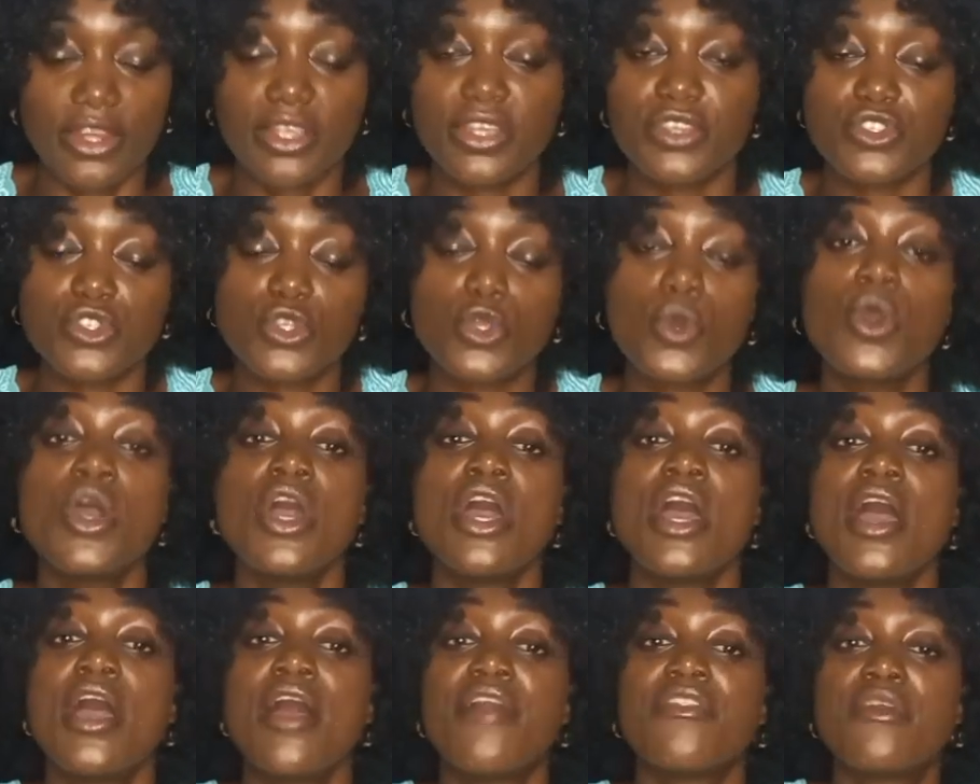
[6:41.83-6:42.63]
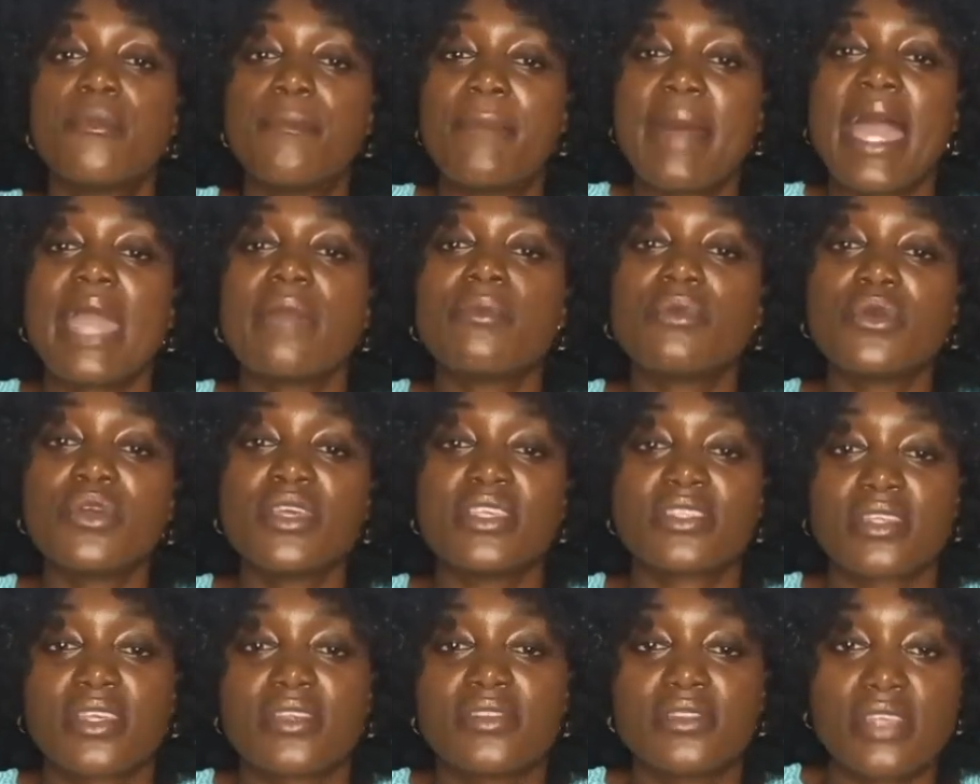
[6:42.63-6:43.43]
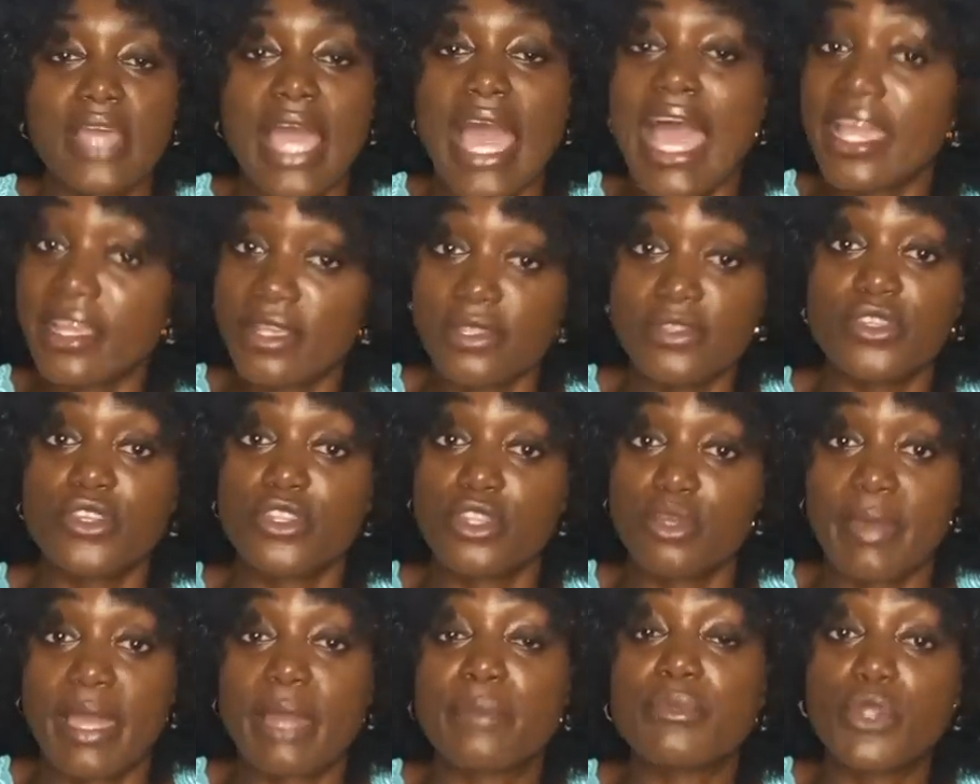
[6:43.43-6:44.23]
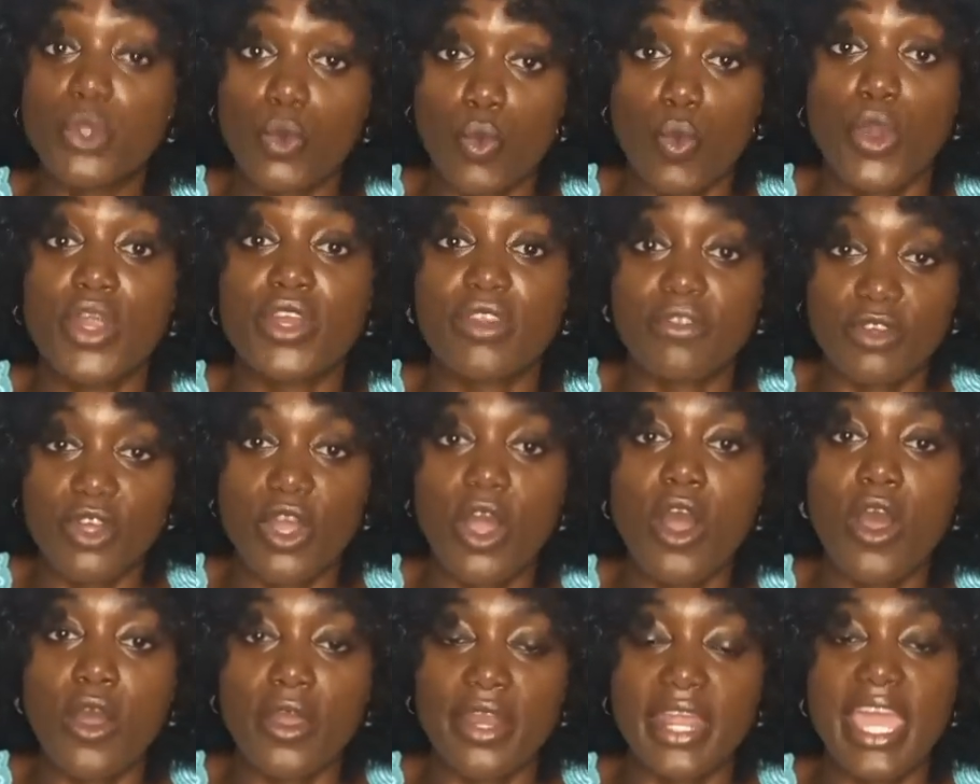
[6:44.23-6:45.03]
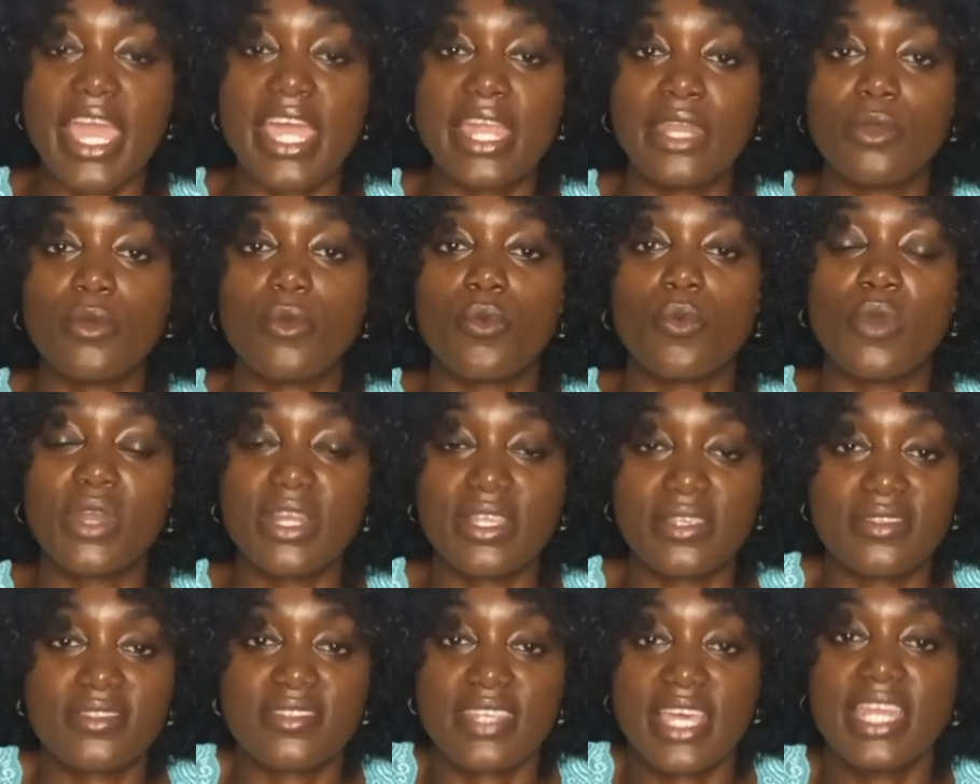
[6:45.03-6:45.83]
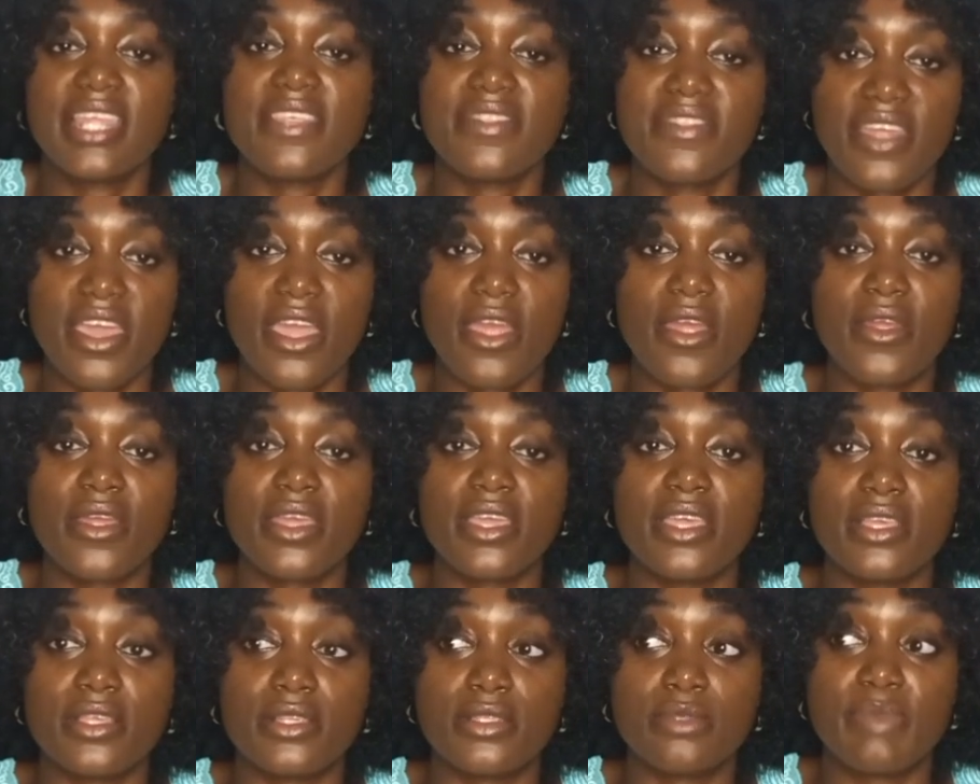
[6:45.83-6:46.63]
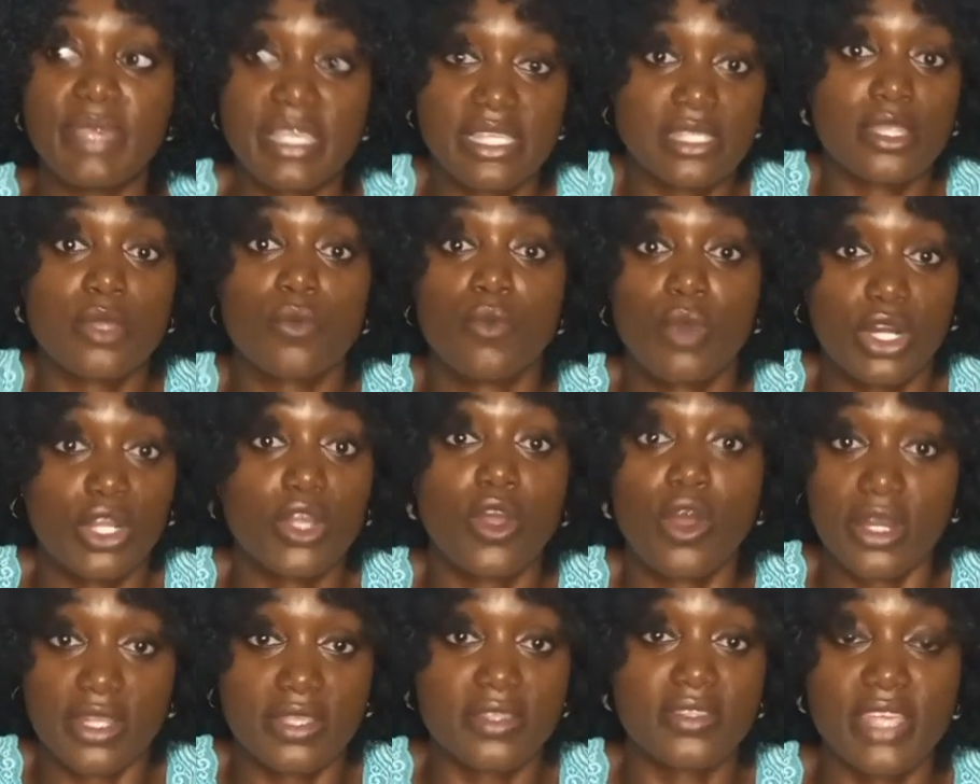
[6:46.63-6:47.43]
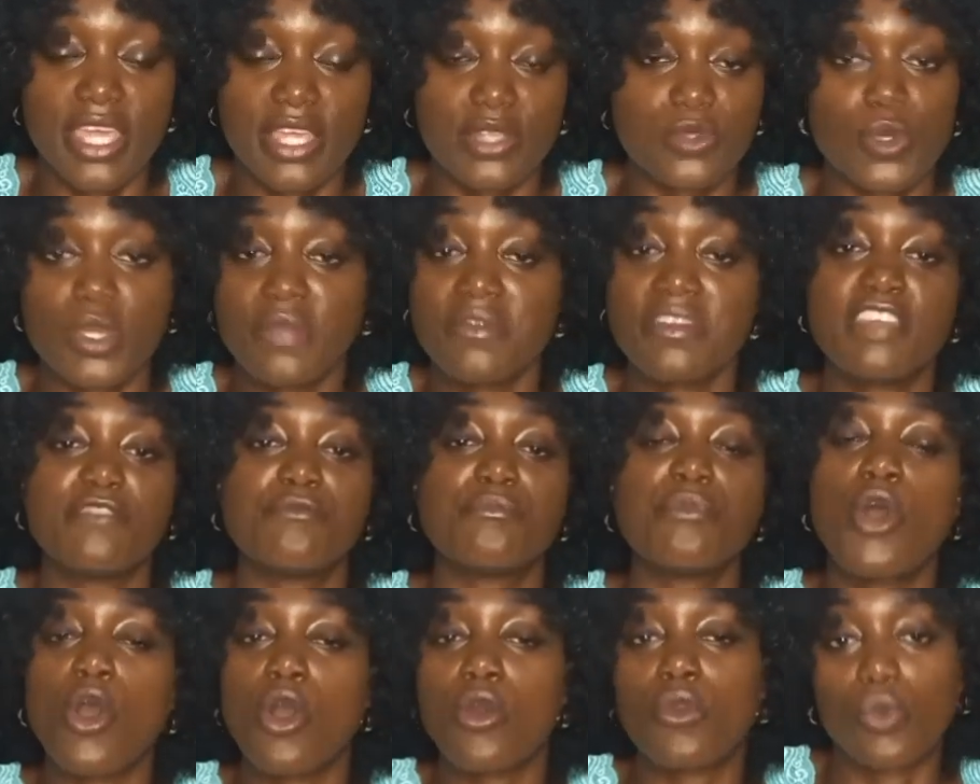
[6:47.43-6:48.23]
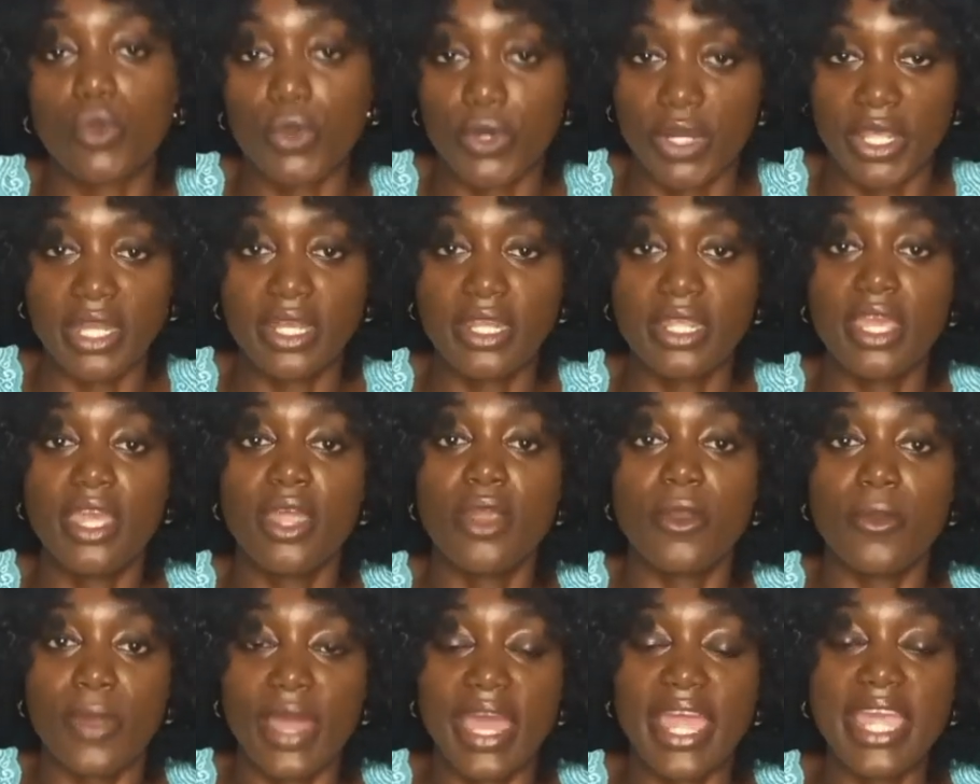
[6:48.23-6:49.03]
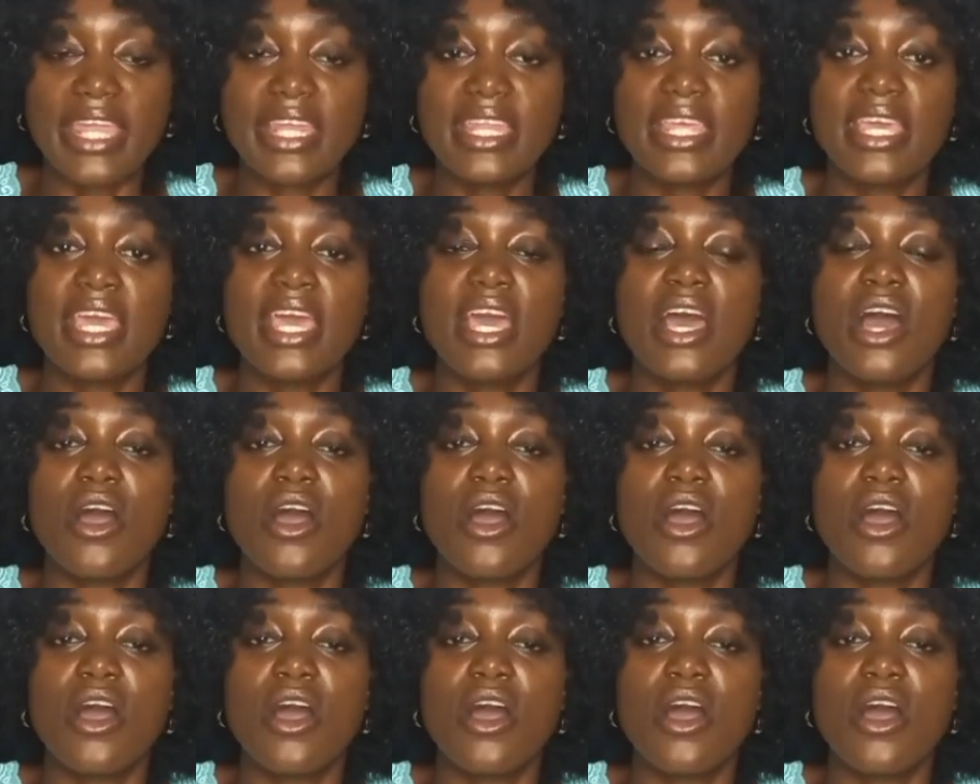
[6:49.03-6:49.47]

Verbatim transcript: Because, you know, the Bible is, I consider the Bible the word of God, and what is said in there is basically what God is saying. So even if Paul wrote it, right?